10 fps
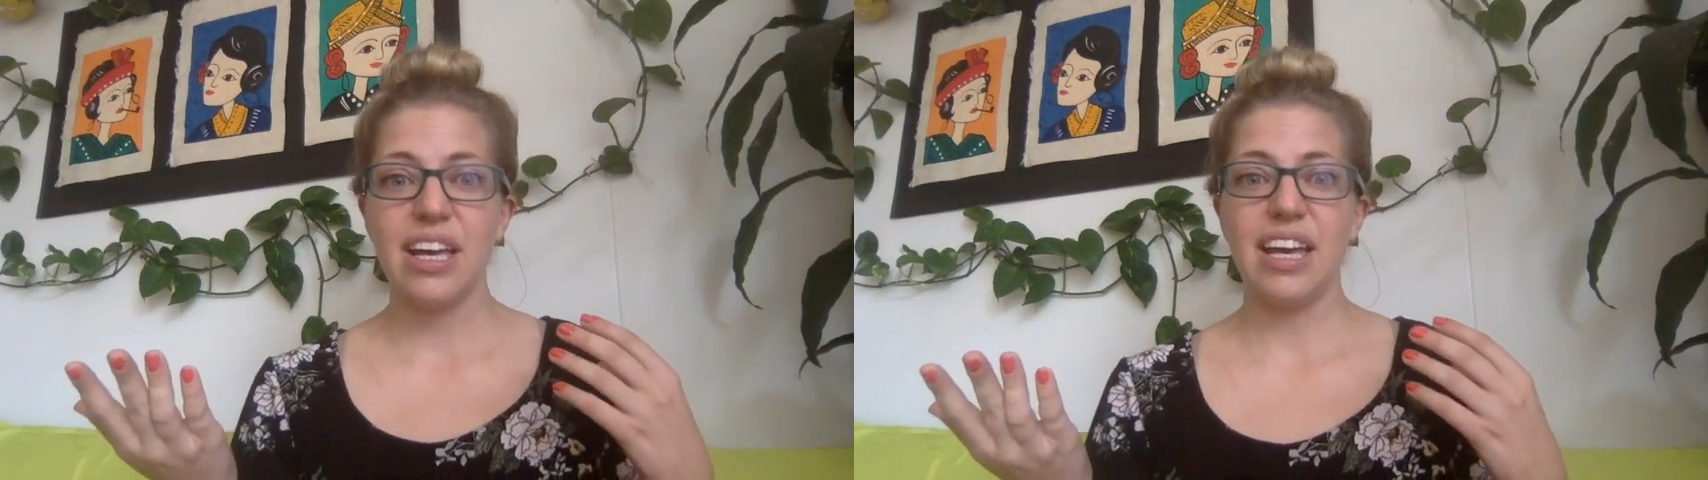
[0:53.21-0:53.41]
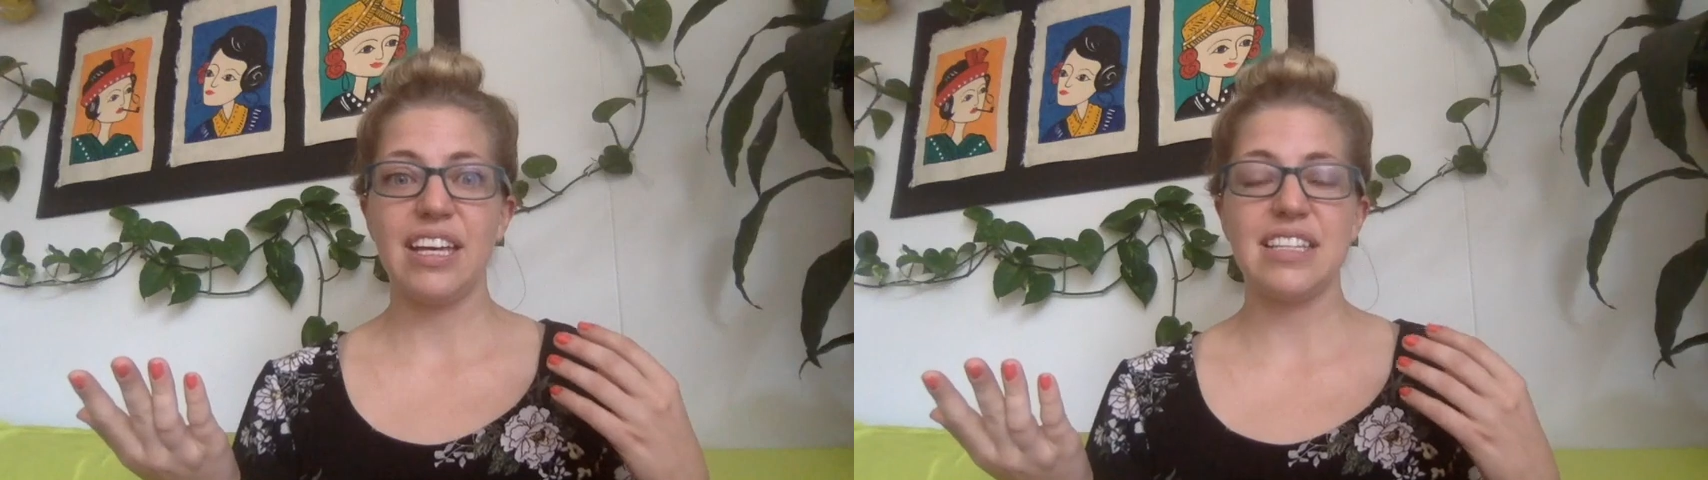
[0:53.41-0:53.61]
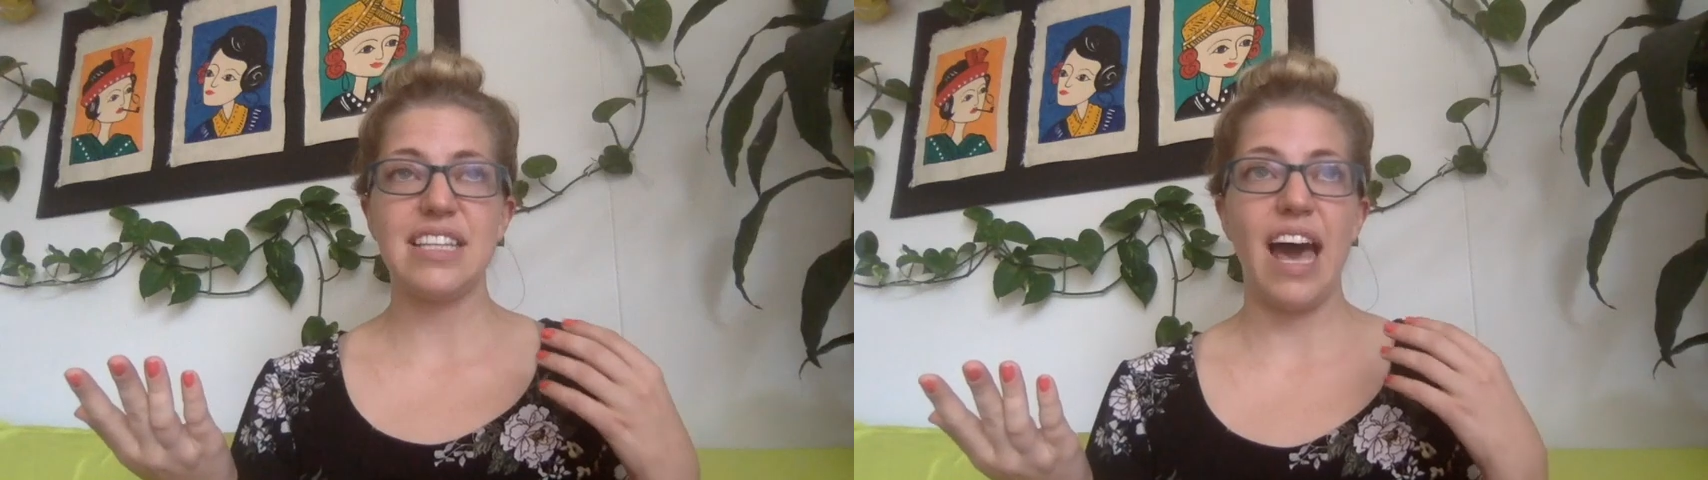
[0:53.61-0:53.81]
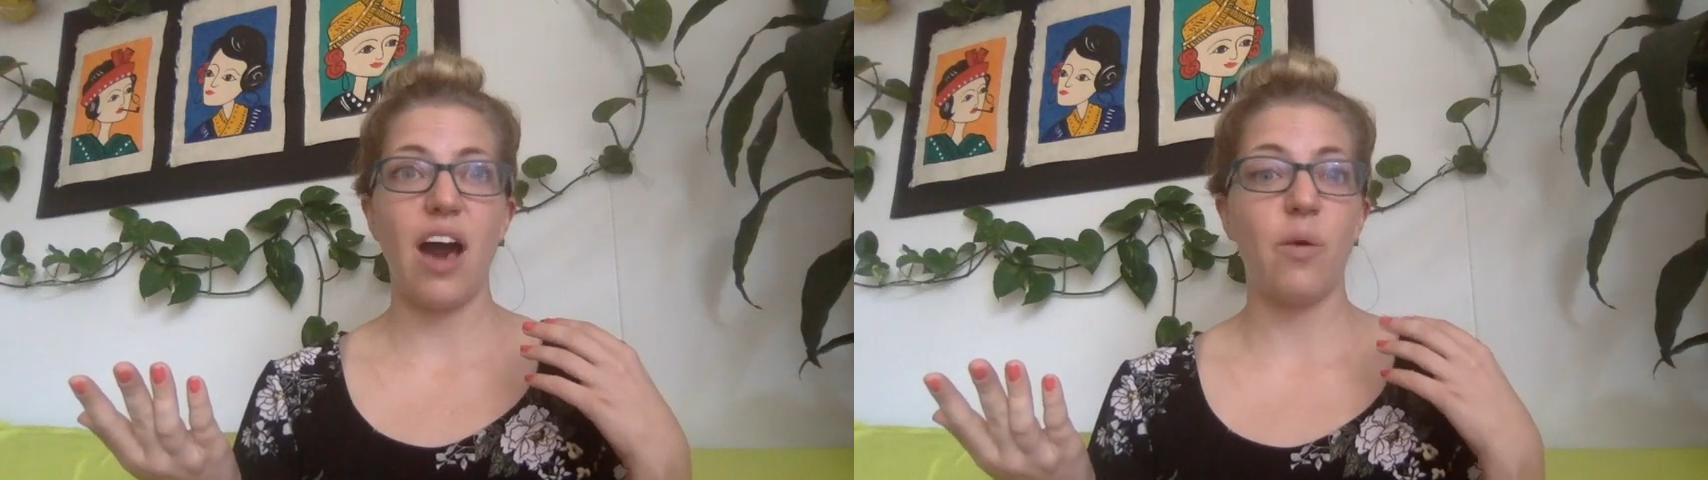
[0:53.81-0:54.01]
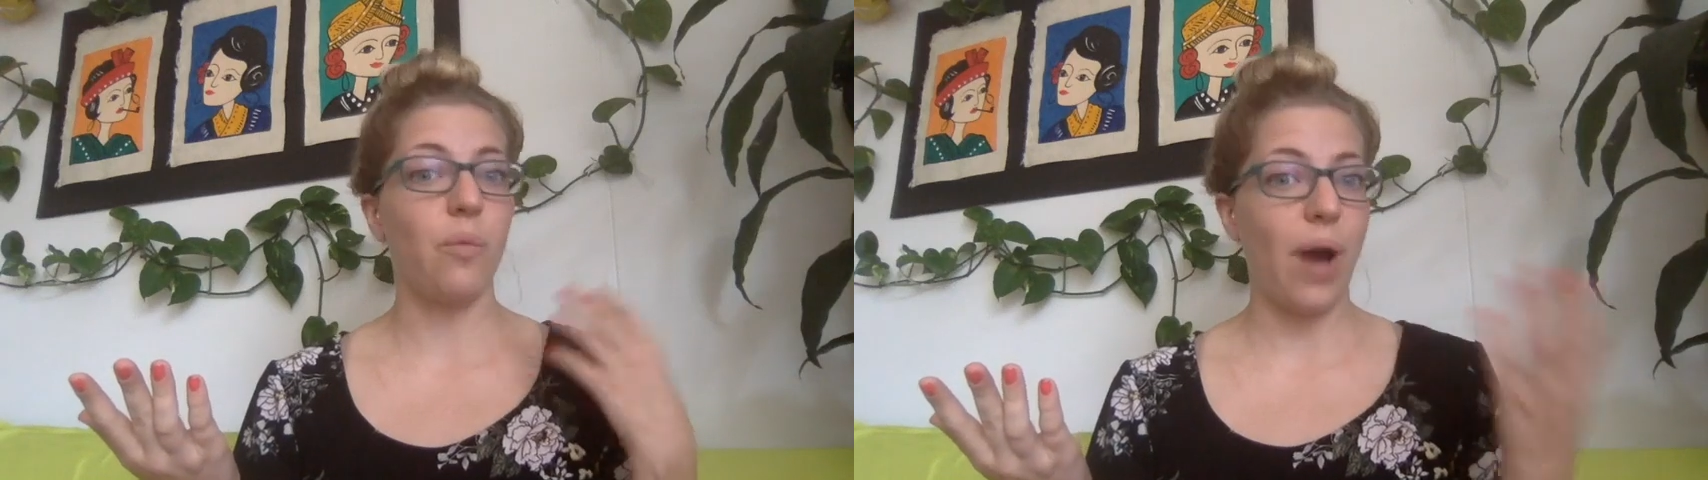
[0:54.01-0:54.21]
It's
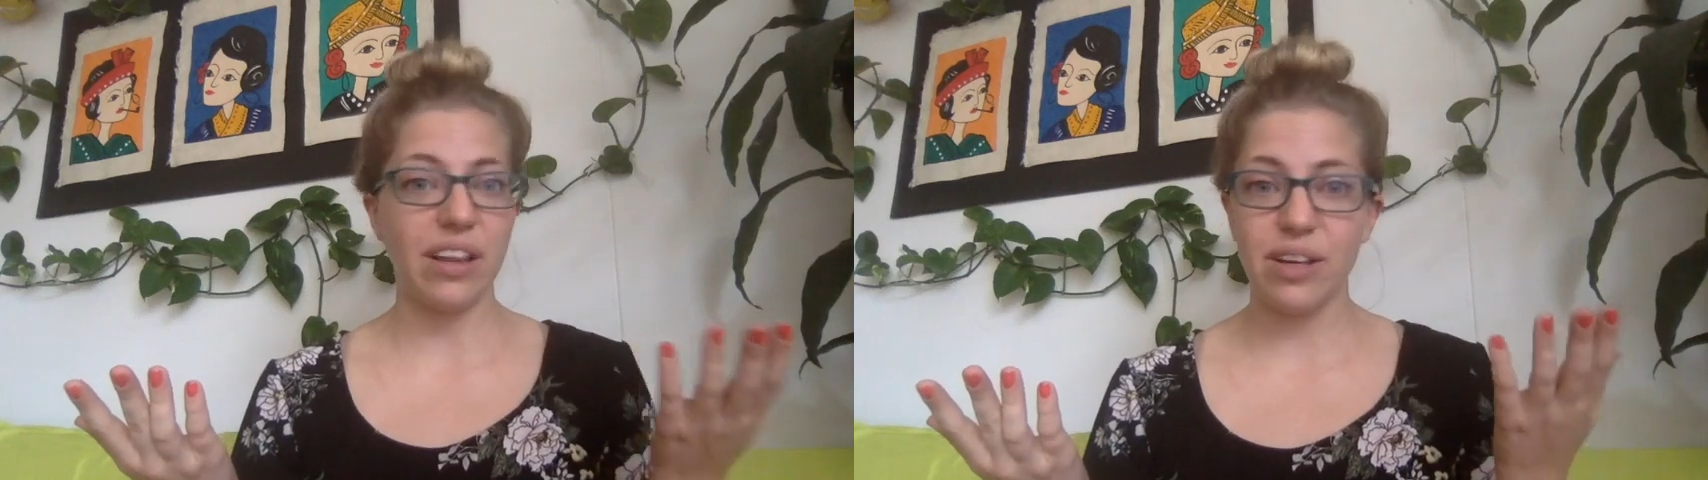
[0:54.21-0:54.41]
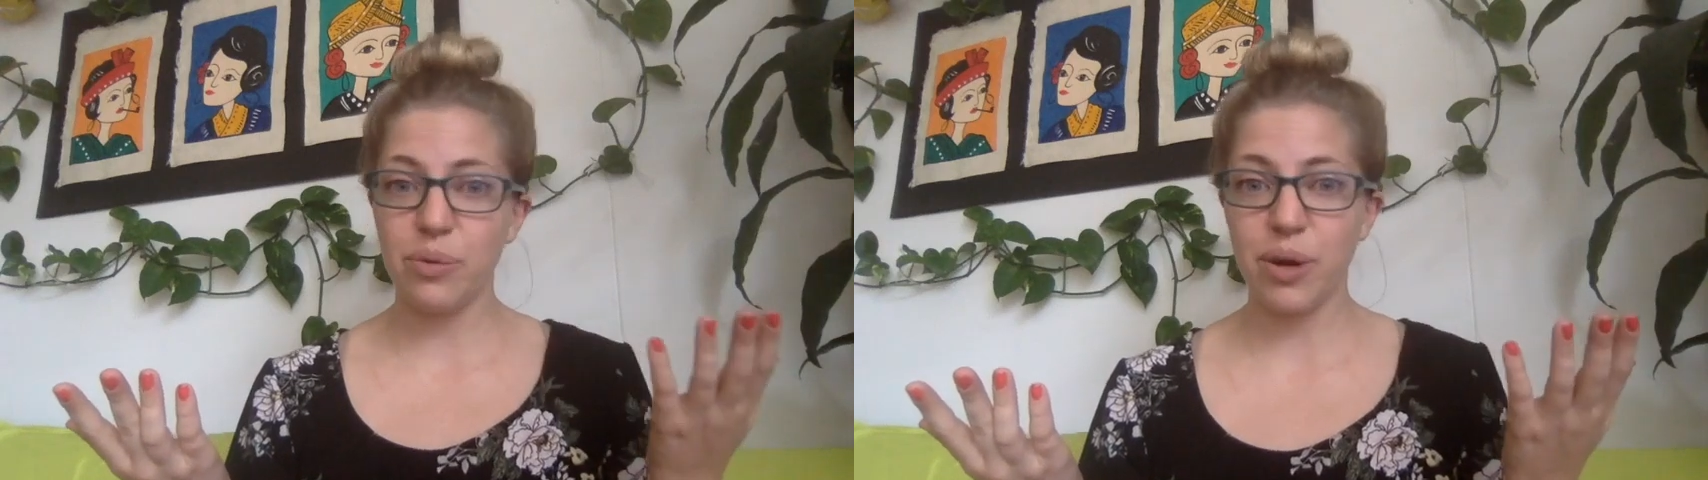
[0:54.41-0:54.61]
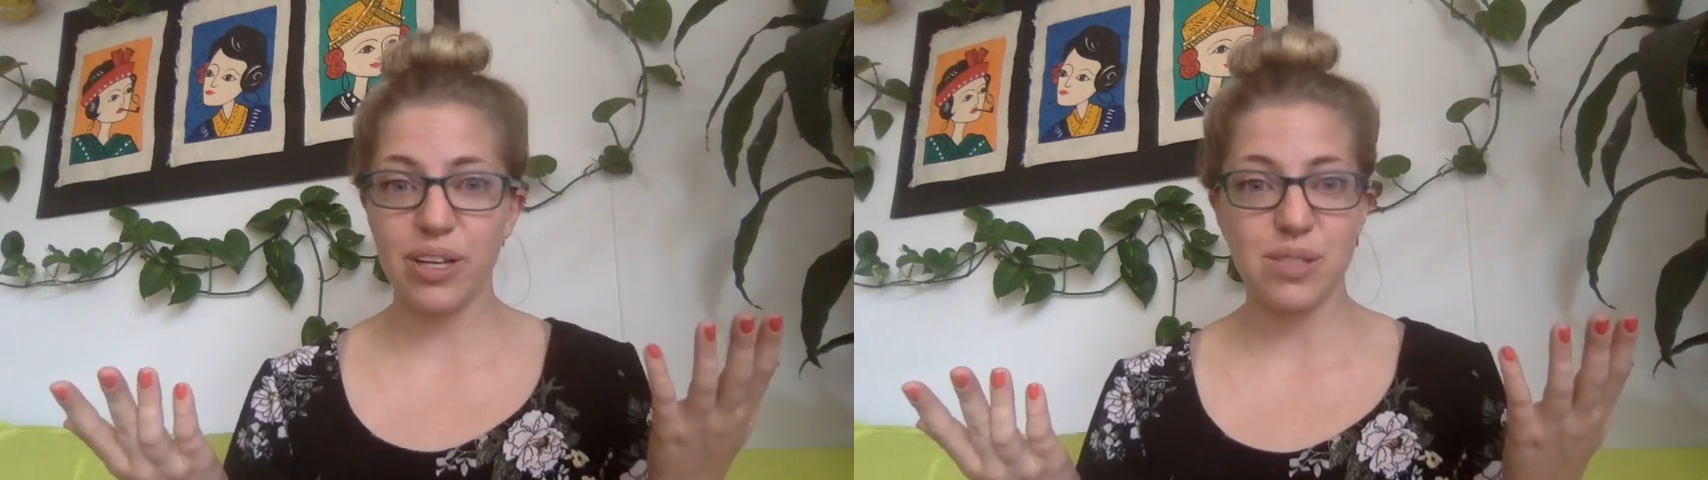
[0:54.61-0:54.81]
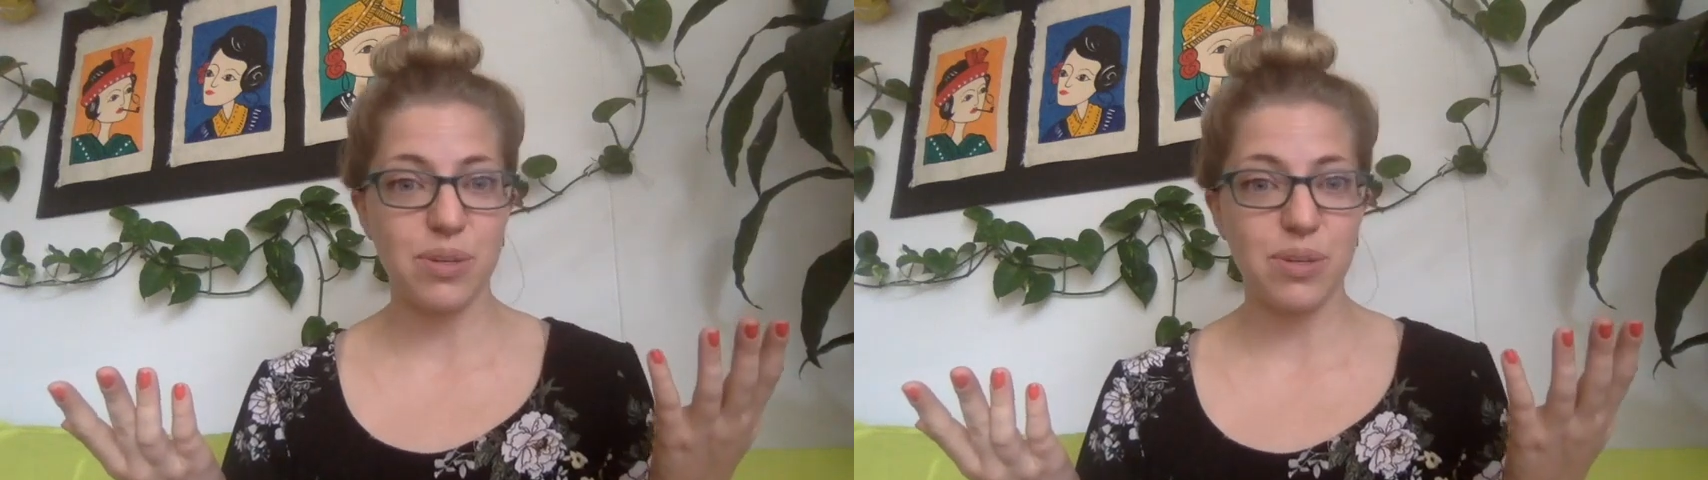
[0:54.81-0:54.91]
how well it works